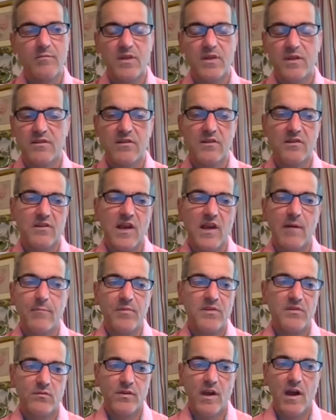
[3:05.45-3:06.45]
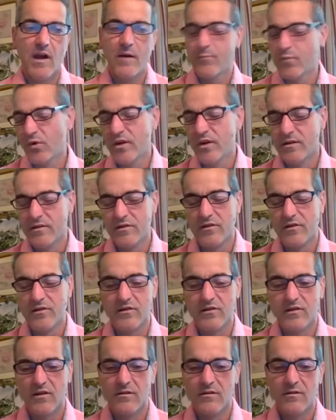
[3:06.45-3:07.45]
because this happens with operating
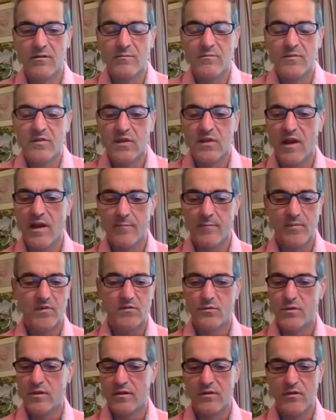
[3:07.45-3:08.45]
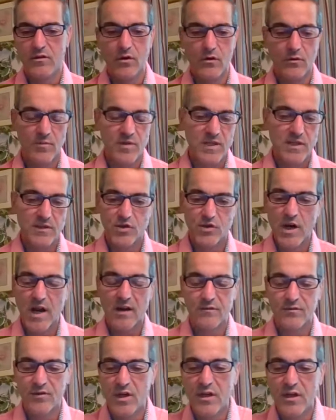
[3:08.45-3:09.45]
systems, it happens with Adobe,
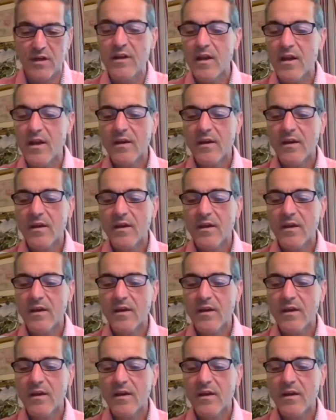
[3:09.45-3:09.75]
Java,